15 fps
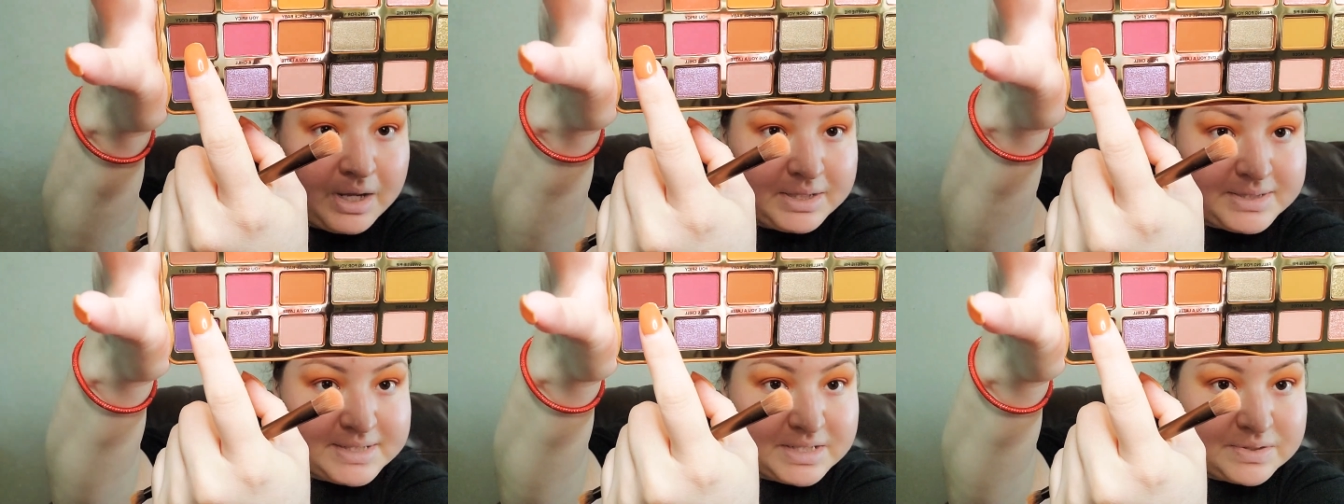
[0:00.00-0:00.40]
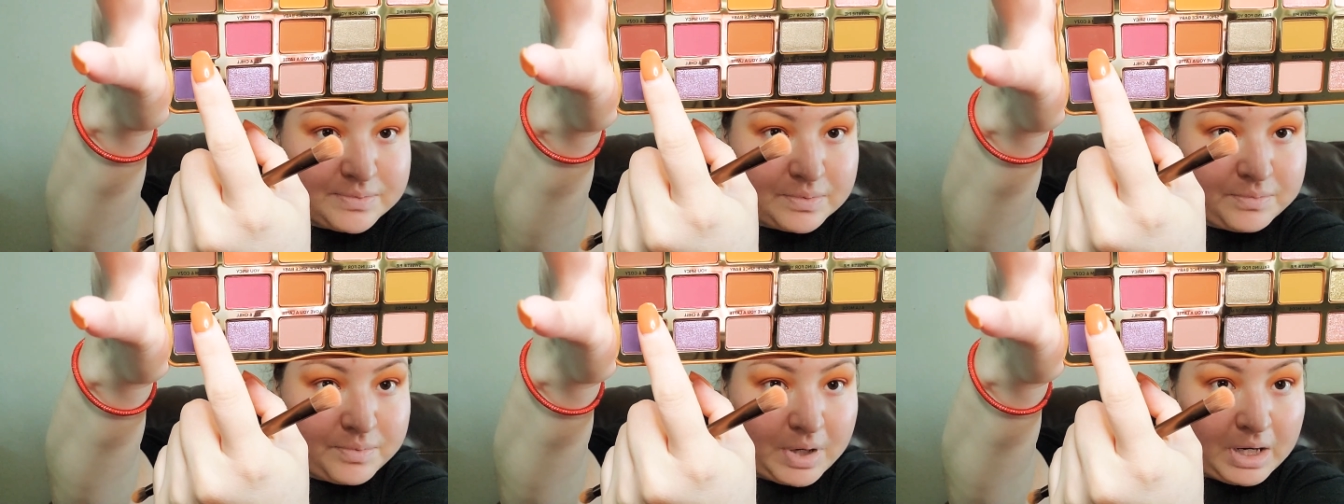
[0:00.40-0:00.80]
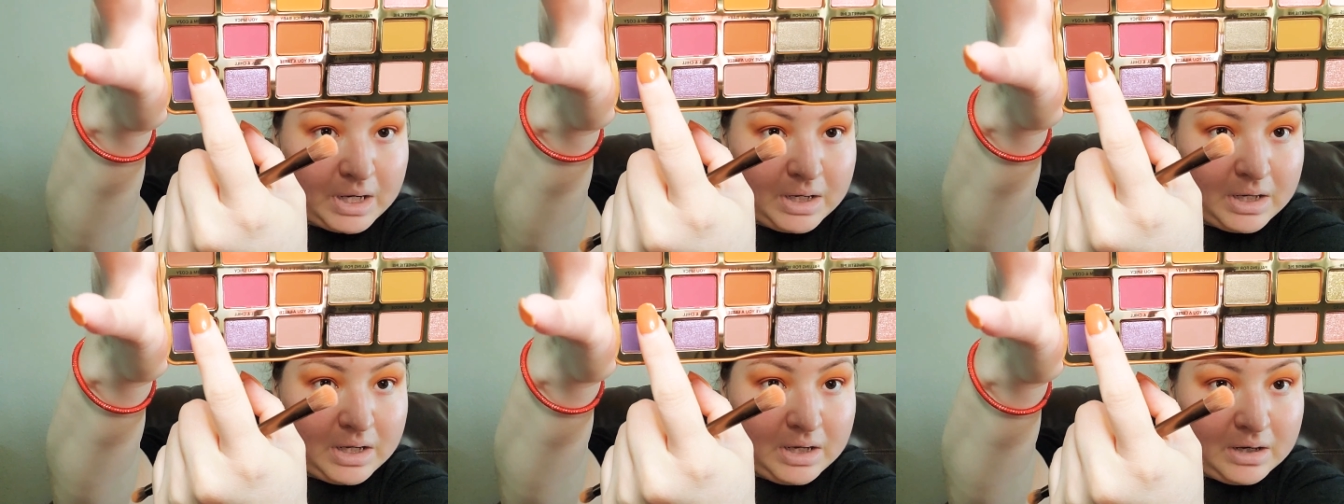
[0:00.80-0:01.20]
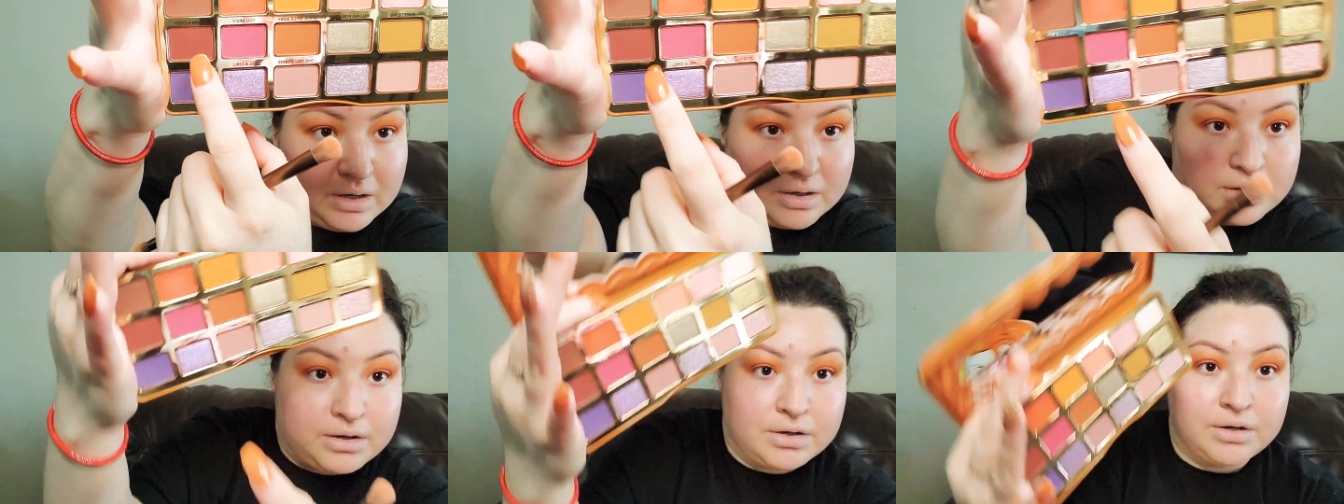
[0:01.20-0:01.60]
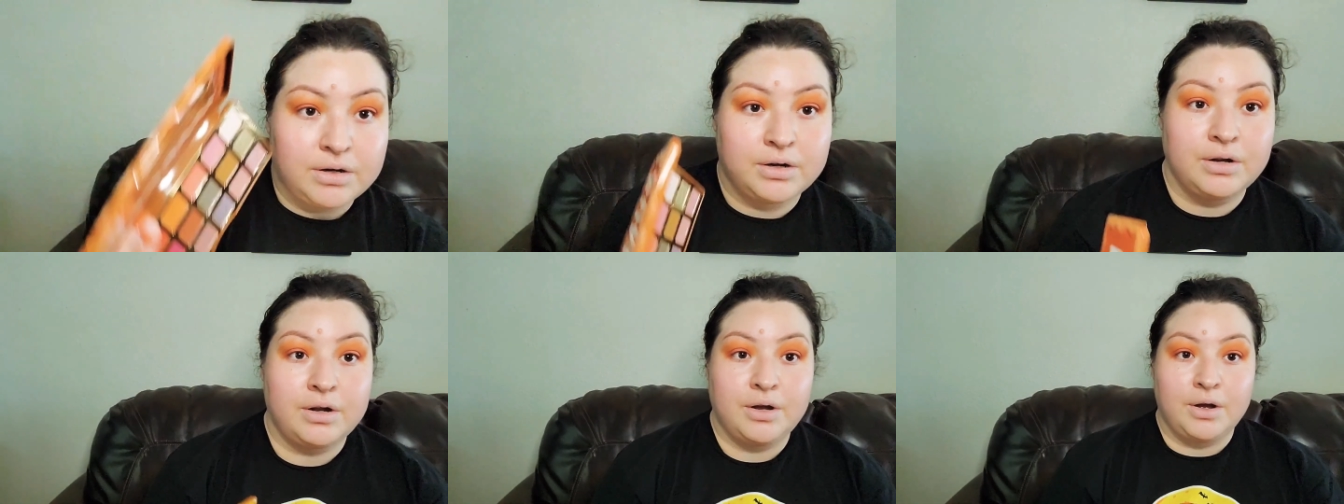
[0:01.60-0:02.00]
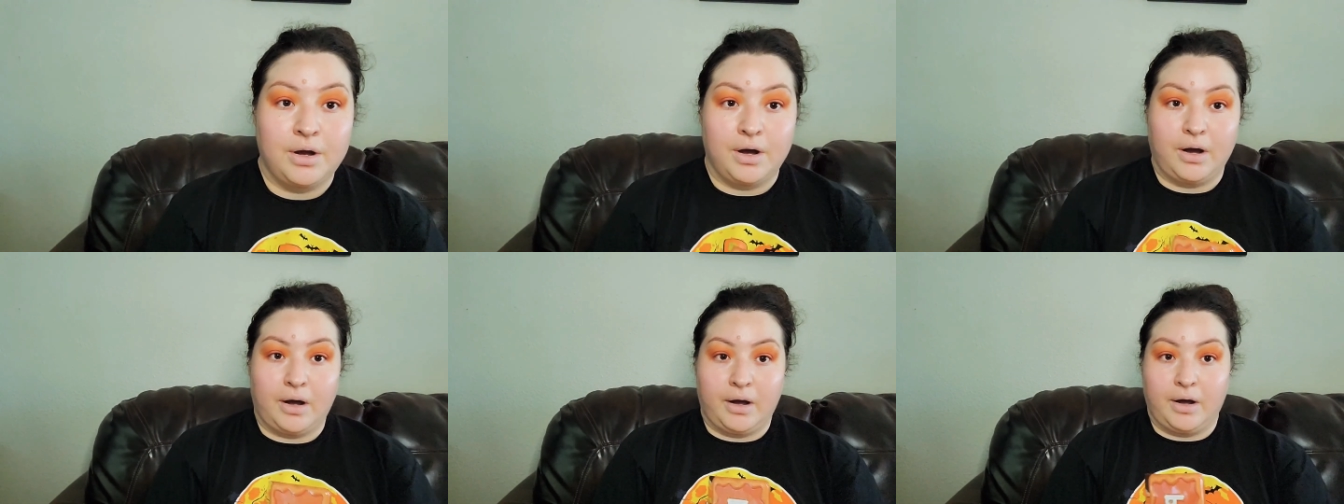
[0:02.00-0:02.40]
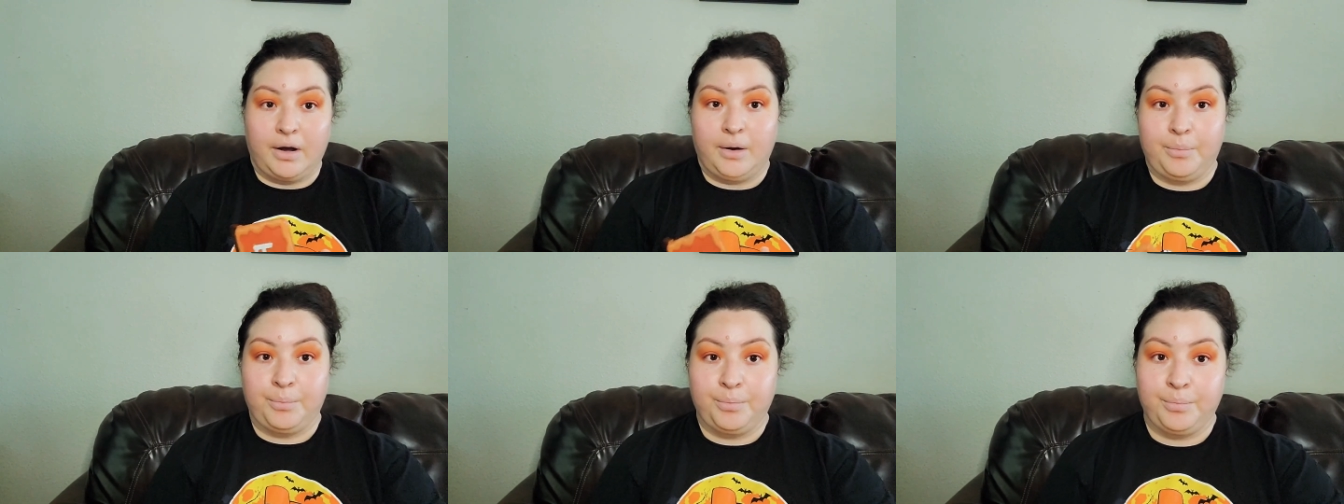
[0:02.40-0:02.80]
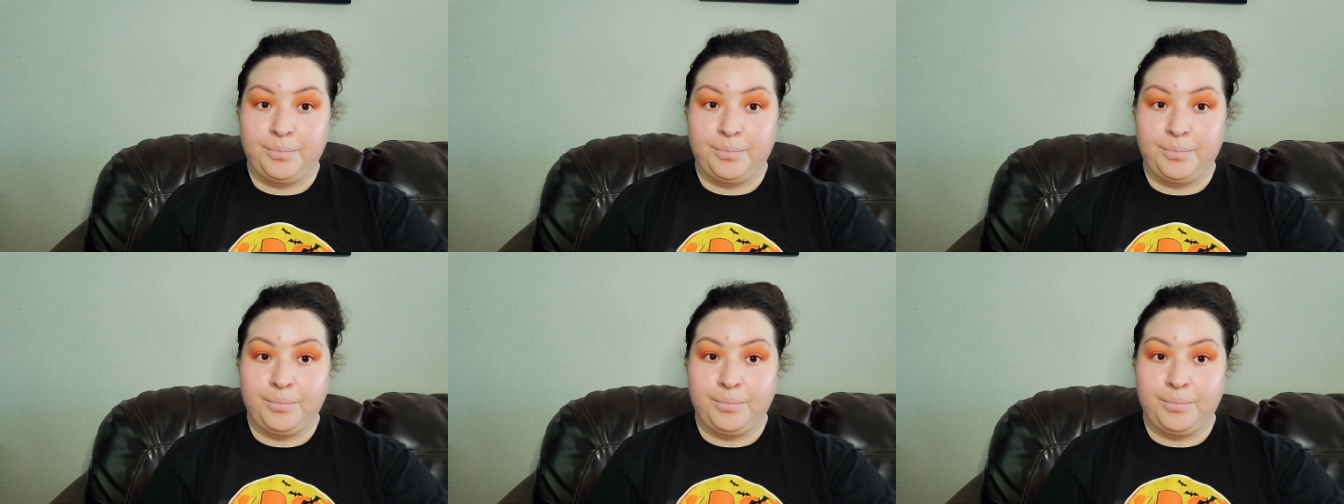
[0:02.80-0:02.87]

it's this one right here um,